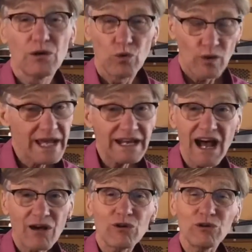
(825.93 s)
Way
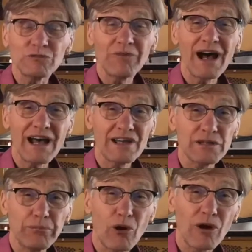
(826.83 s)
down by
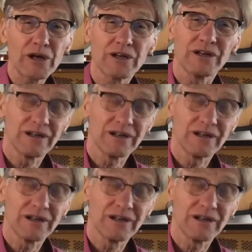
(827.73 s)
the border,